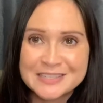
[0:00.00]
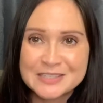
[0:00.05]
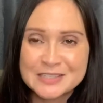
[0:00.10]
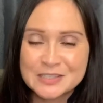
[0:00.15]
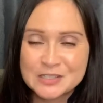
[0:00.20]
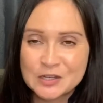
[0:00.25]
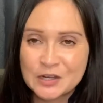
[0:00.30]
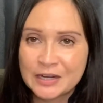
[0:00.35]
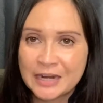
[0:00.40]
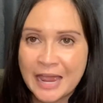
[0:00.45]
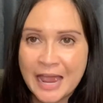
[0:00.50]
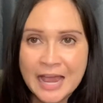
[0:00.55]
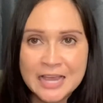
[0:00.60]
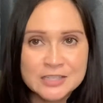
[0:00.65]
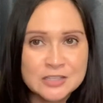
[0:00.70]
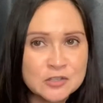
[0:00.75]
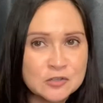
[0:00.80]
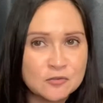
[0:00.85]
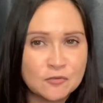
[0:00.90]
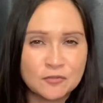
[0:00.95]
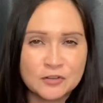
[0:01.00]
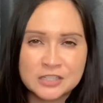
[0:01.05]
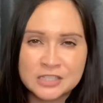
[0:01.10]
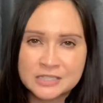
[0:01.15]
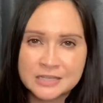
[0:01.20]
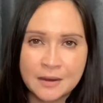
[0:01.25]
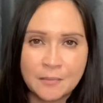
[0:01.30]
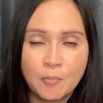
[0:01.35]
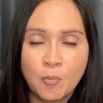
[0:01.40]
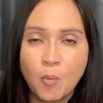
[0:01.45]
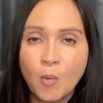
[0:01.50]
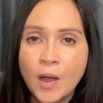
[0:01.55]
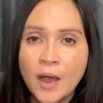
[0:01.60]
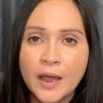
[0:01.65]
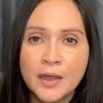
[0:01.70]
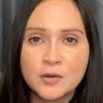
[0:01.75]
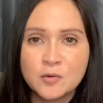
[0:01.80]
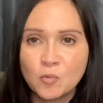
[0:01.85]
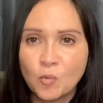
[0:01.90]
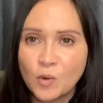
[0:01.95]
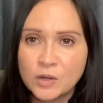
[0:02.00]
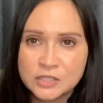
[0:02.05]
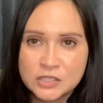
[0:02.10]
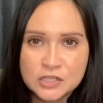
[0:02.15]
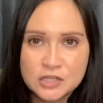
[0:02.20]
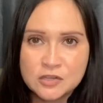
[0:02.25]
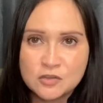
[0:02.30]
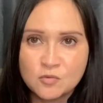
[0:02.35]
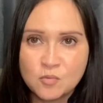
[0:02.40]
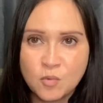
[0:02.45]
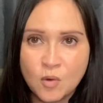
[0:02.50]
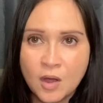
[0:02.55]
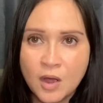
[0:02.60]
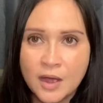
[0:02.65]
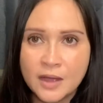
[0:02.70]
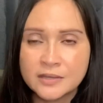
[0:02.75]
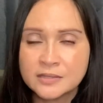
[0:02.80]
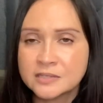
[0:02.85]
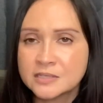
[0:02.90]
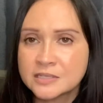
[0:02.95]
It's going to ask you for step one, what do you want?